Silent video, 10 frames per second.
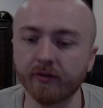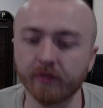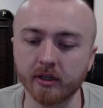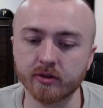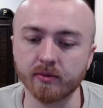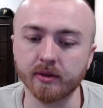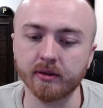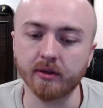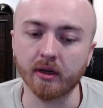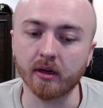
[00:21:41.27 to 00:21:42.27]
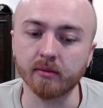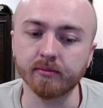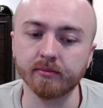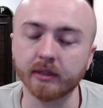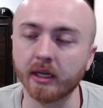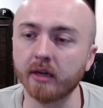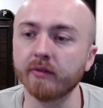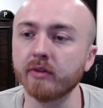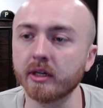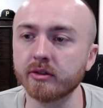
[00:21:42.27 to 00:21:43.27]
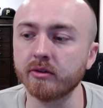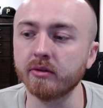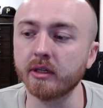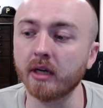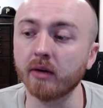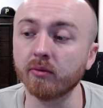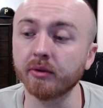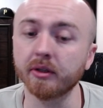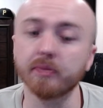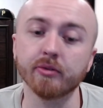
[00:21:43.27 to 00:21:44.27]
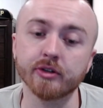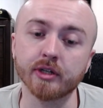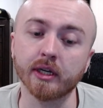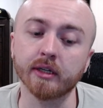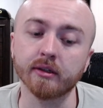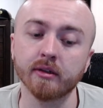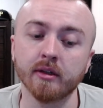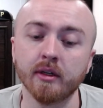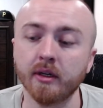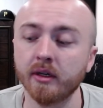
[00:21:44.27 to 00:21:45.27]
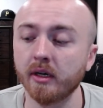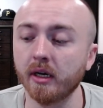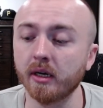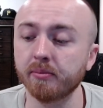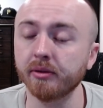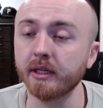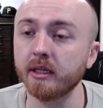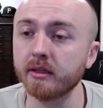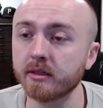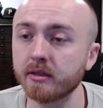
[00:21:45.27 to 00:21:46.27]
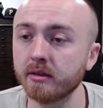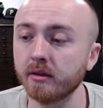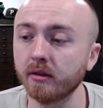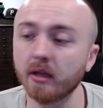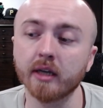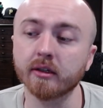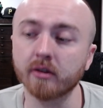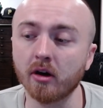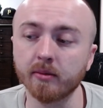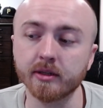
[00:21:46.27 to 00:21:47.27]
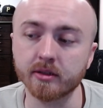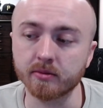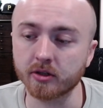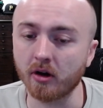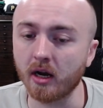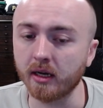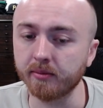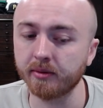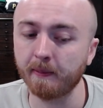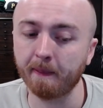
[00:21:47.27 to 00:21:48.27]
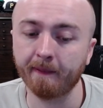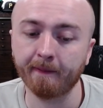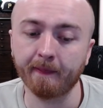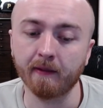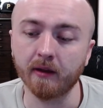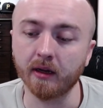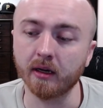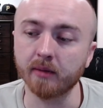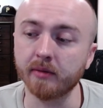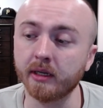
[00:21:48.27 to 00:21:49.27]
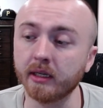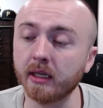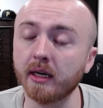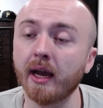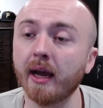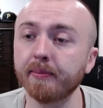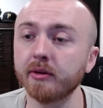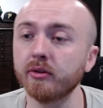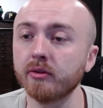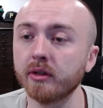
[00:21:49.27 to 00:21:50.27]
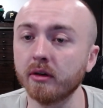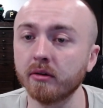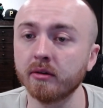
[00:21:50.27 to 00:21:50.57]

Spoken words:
this one. Again, if you guys tuned in, I really appreciate it. Please like, comment, subscribe. And again, Happy New Year.